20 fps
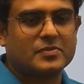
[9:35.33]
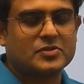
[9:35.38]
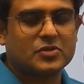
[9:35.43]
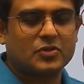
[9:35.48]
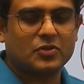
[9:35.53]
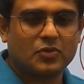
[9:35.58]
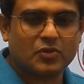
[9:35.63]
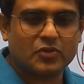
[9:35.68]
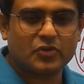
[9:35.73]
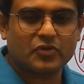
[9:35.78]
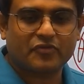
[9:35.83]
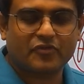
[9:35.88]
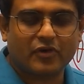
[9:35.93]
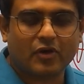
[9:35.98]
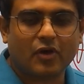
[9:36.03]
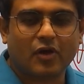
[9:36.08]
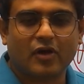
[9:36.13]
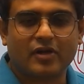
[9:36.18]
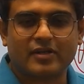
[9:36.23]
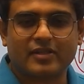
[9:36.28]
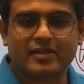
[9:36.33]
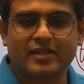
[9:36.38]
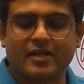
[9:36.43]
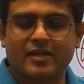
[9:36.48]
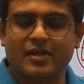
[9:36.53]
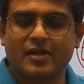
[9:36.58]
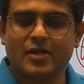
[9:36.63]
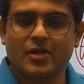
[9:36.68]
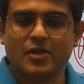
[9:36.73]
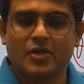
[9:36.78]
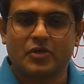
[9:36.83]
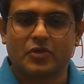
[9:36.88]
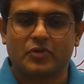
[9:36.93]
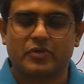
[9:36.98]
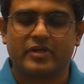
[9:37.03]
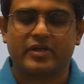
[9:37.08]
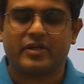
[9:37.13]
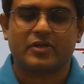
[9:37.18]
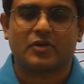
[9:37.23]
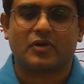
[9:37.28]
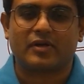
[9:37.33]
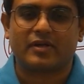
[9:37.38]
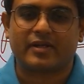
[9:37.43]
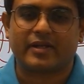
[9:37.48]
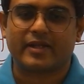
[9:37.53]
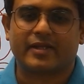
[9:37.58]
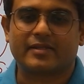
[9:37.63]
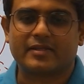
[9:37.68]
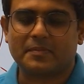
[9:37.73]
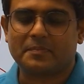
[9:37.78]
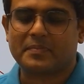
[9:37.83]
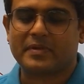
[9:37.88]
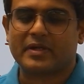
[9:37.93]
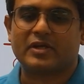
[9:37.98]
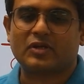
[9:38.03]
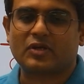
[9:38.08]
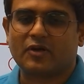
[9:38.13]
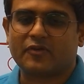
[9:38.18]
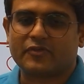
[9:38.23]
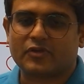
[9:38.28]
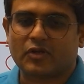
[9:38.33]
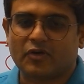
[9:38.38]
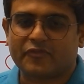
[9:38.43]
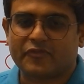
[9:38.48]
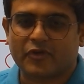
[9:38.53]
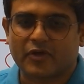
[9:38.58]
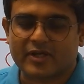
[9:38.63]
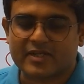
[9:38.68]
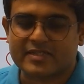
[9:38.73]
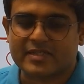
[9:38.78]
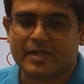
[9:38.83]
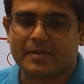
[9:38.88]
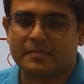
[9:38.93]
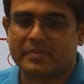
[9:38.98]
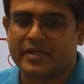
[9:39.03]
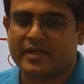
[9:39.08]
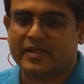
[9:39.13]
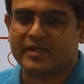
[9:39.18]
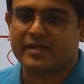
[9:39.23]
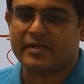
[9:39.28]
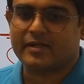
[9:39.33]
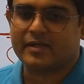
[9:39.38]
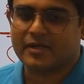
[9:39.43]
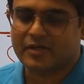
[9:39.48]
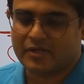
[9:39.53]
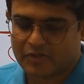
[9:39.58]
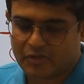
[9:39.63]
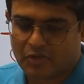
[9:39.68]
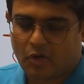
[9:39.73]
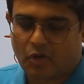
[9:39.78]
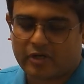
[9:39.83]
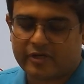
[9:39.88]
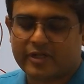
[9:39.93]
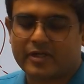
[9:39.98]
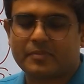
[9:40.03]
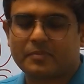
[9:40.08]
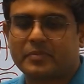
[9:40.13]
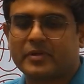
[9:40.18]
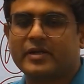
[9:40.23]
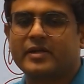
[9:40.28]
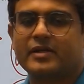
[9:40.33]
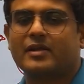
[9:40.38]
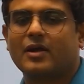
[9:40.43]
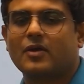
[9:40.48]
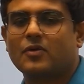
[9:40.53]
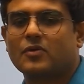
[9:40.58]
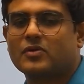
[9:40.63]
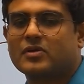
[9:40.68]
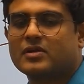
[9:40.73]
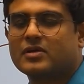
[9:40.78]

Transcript: Oh, you forgot that you did not take the printout of your exam ticket, you order printout